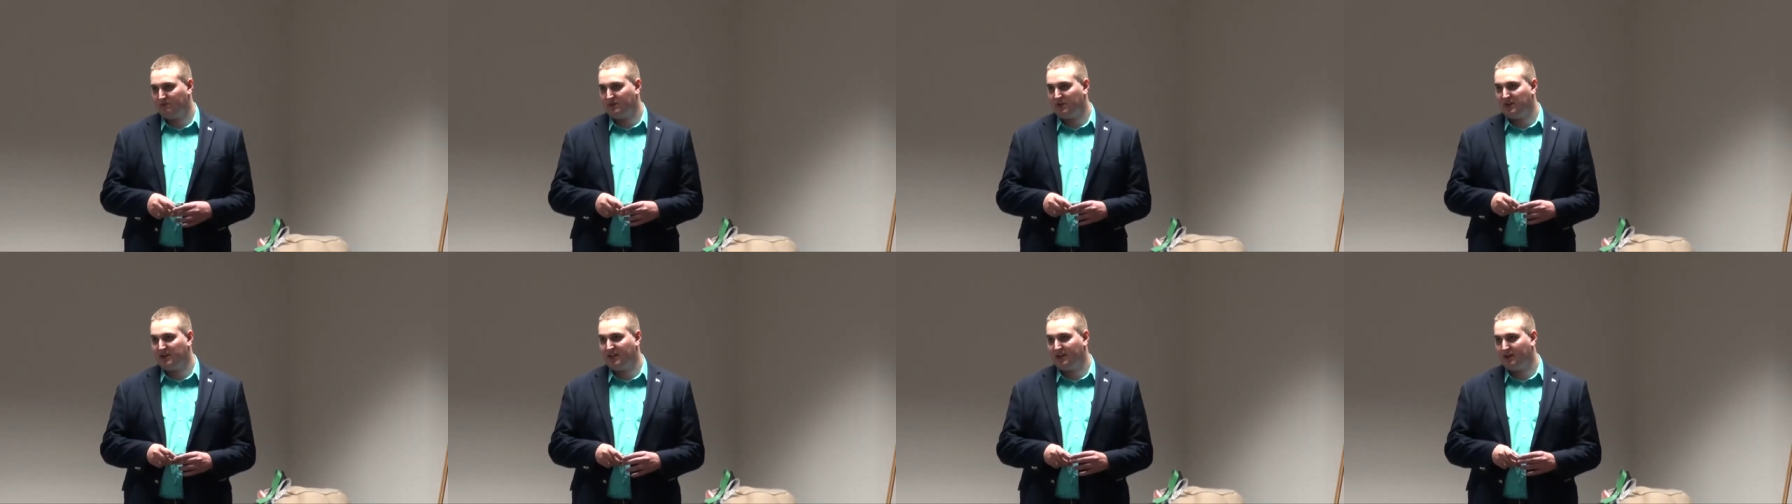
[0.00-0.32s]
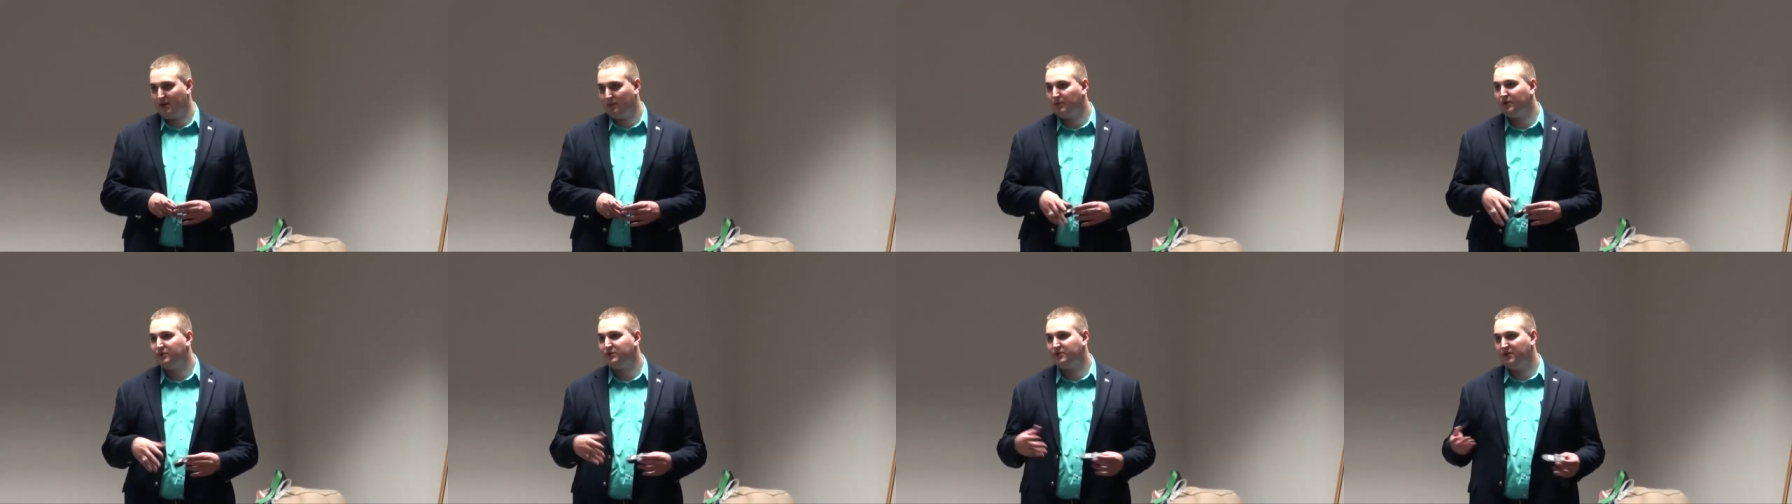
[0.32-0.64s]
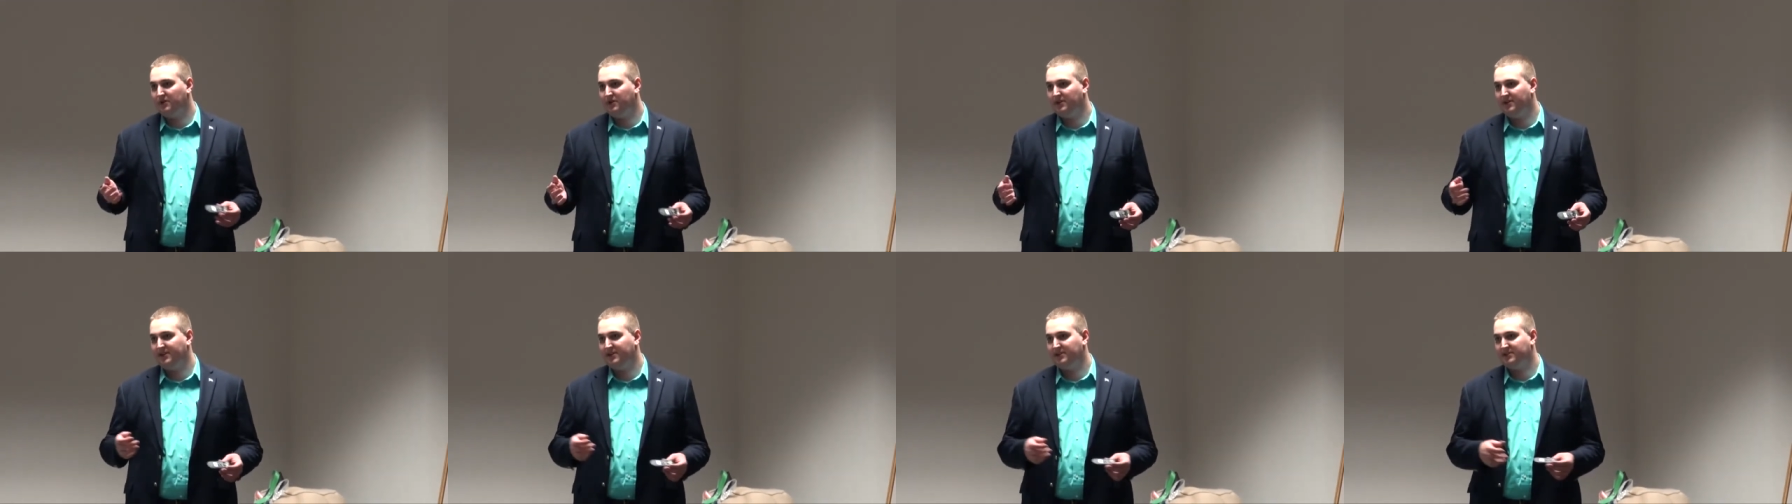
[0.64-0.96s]
funding
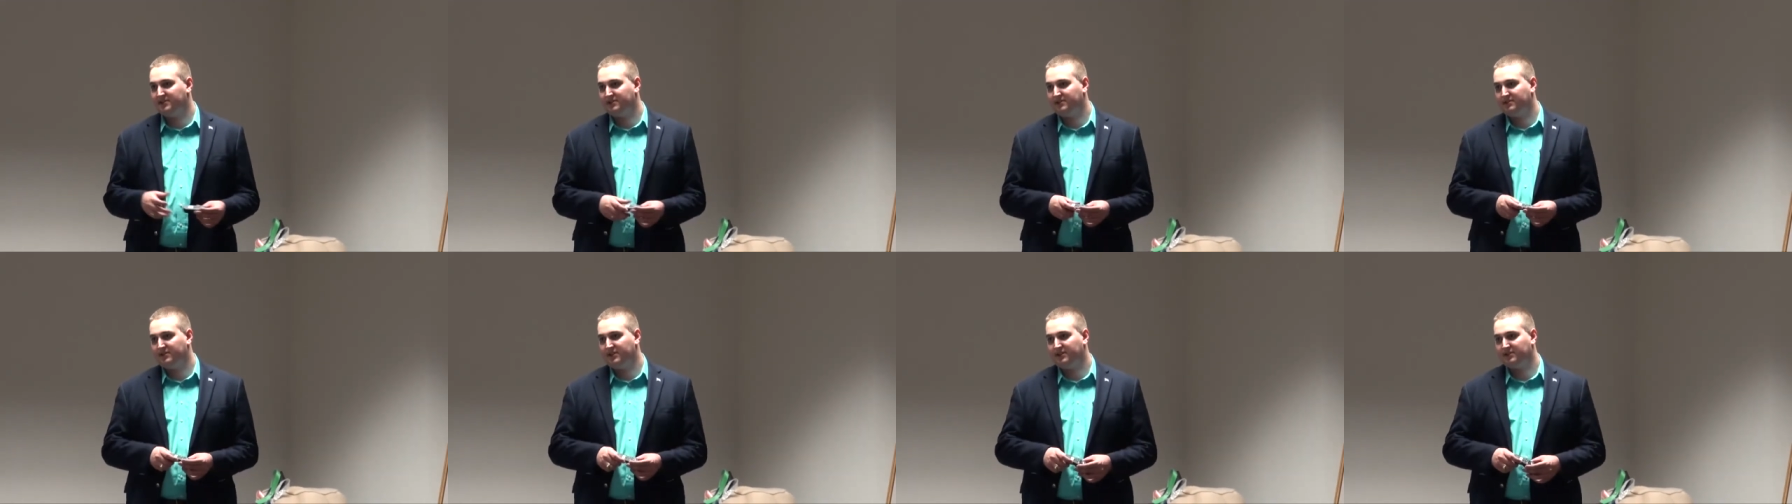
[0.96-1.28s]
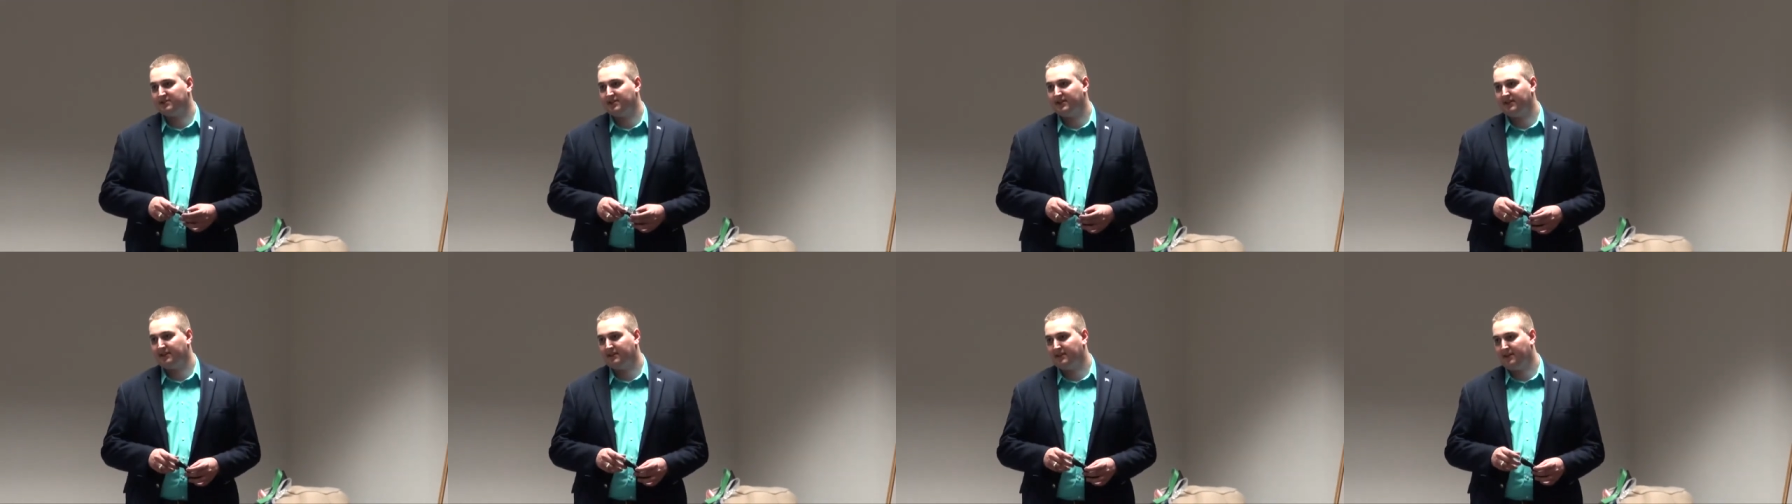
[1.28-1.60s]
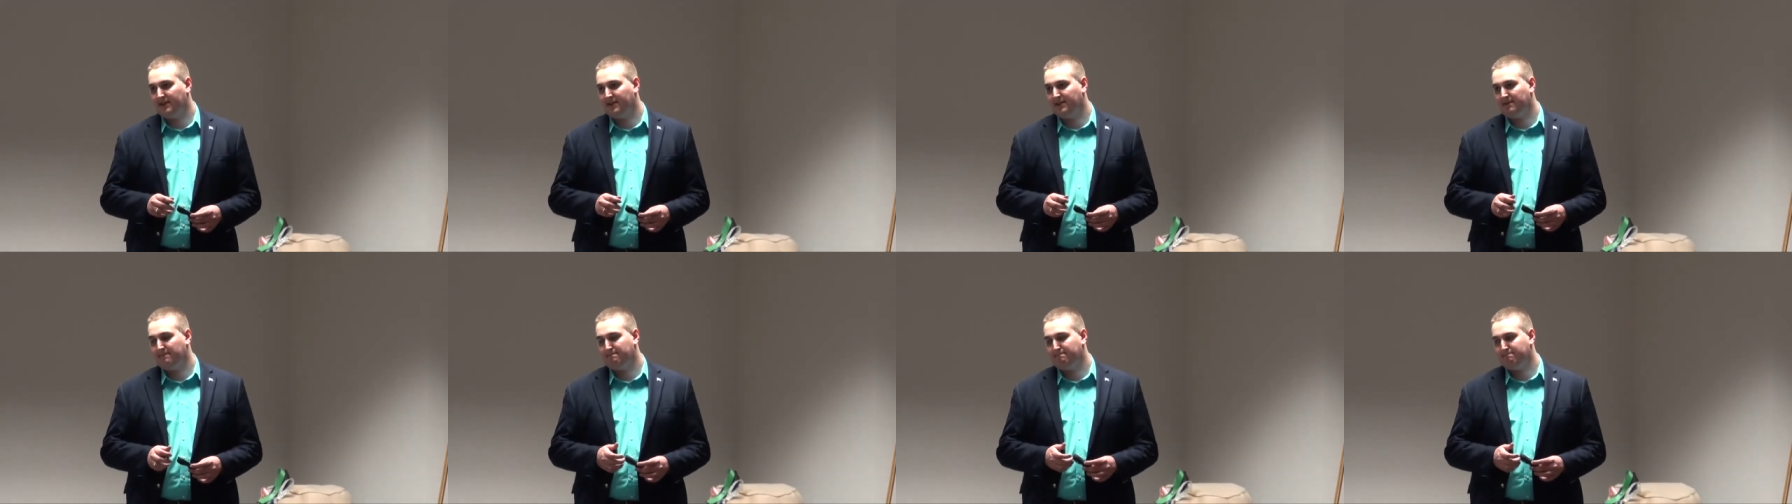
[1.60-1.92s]
opportunities and things like
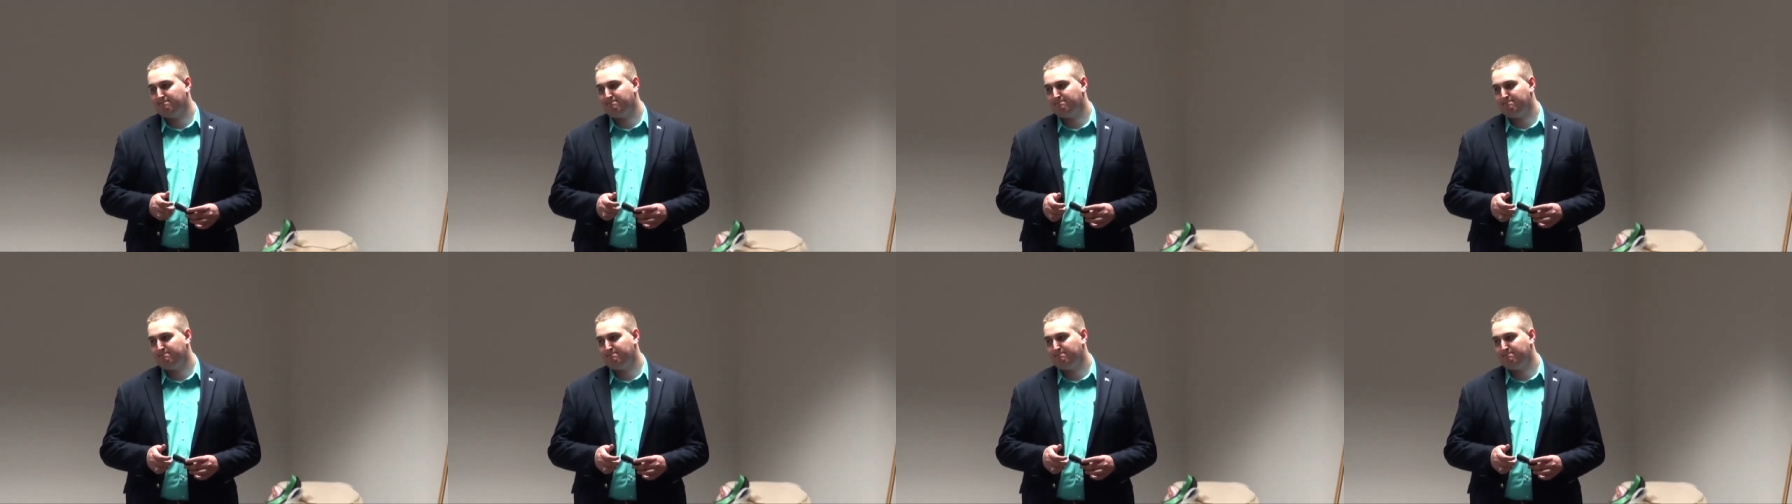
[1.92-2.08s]
that.